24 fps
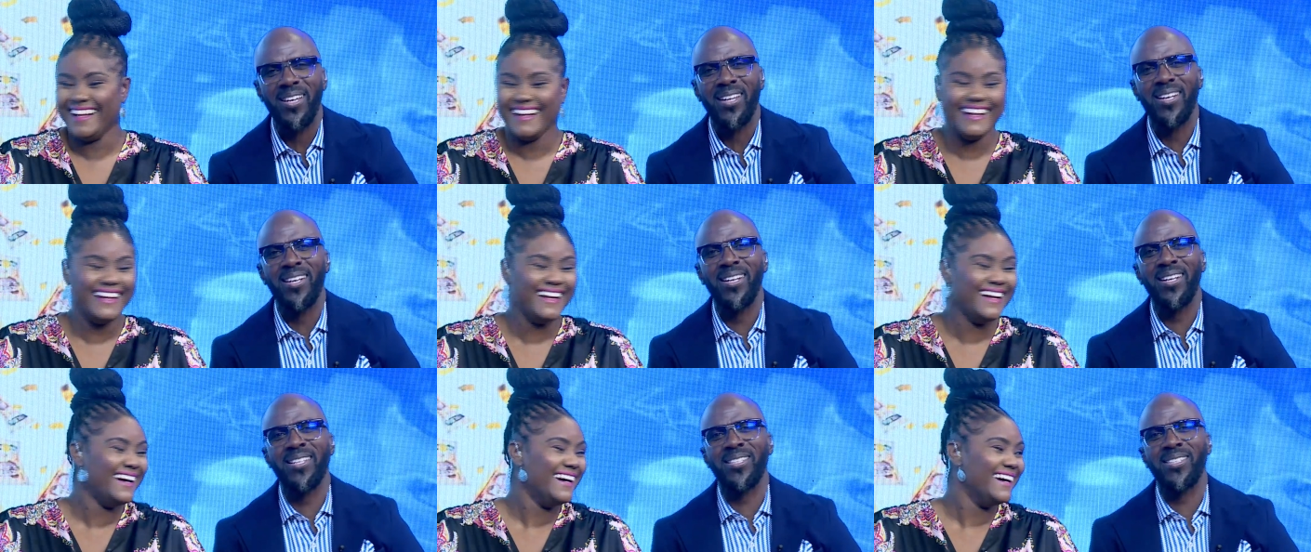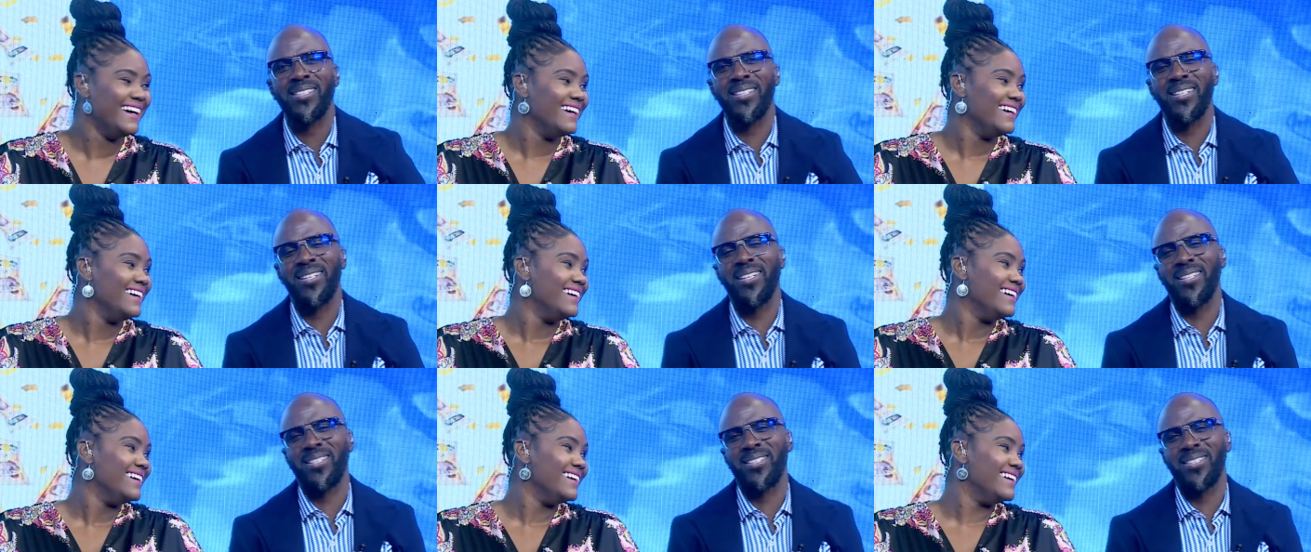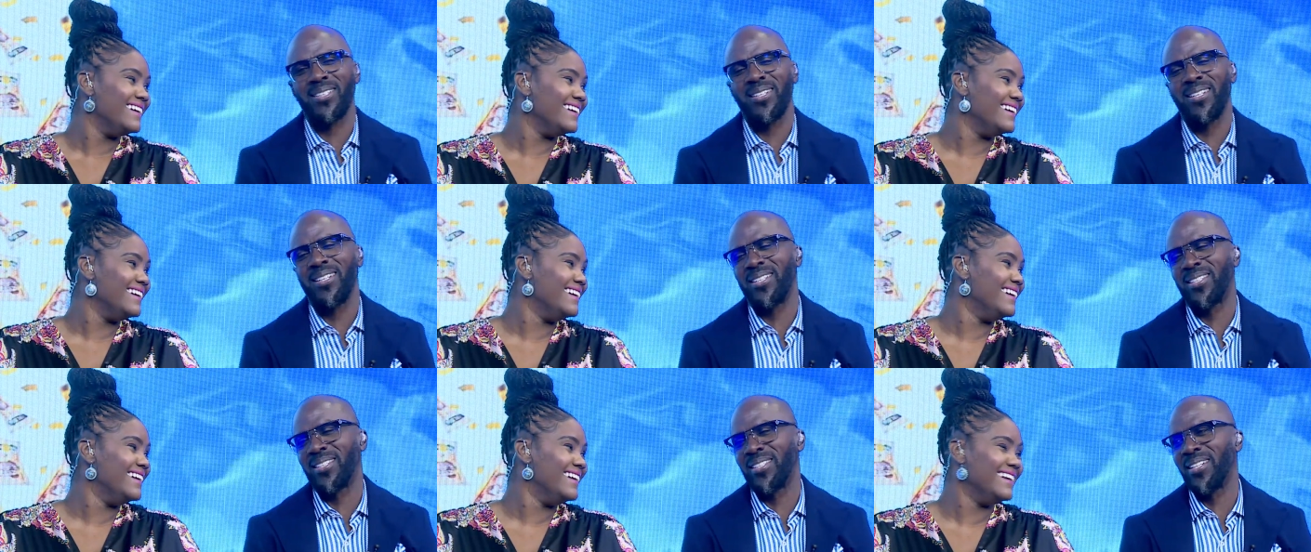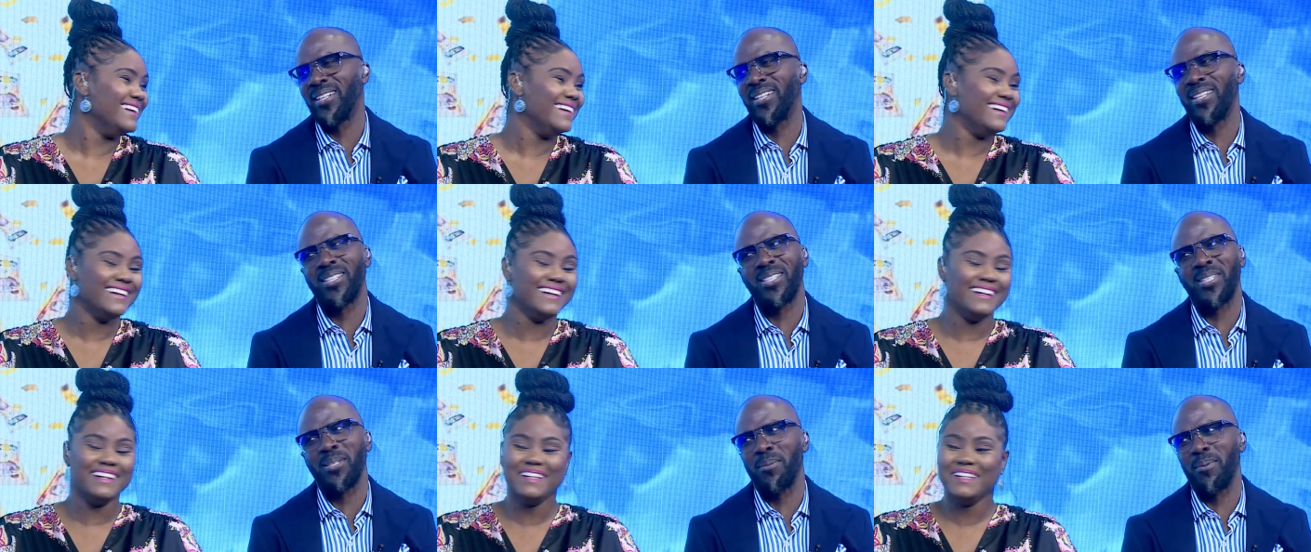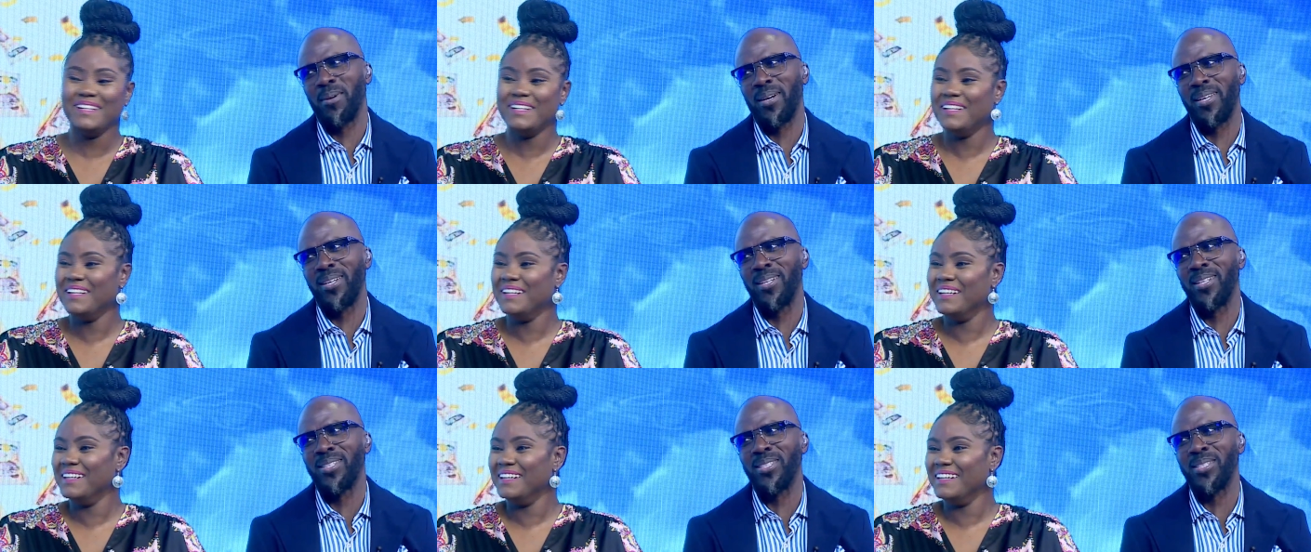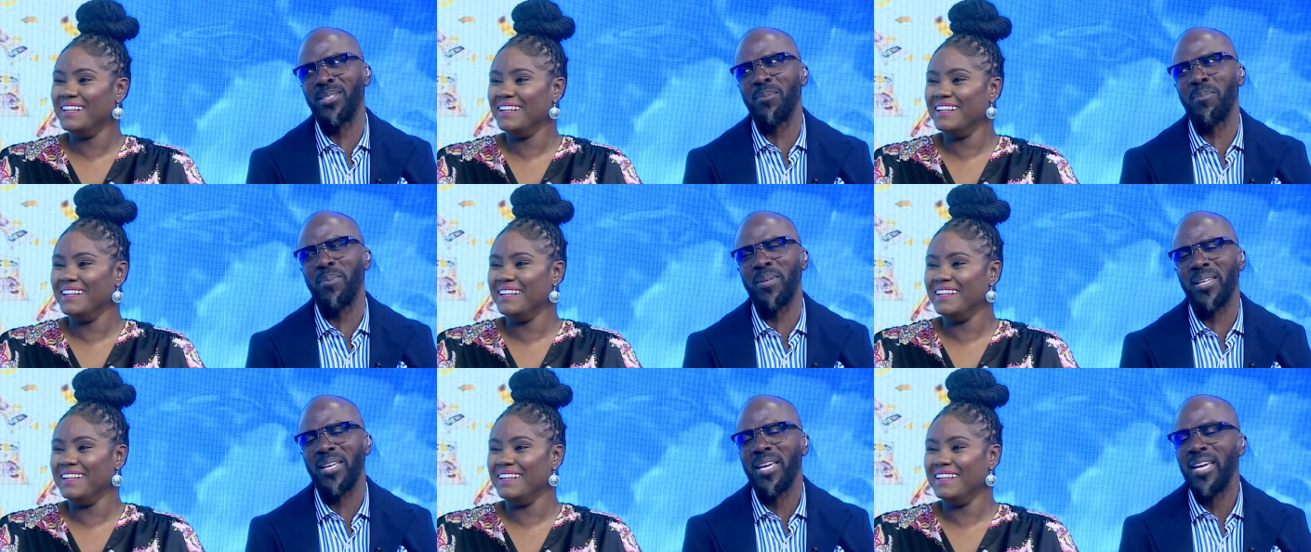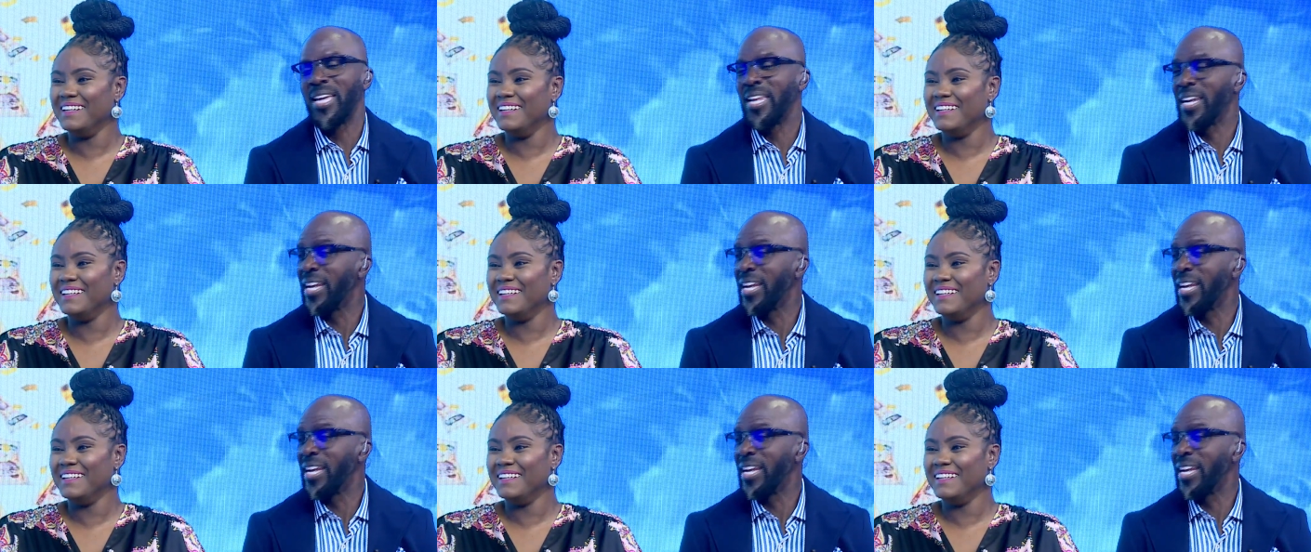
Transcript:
Speaker 1: Listen, listen, listen, listen, man. This is big.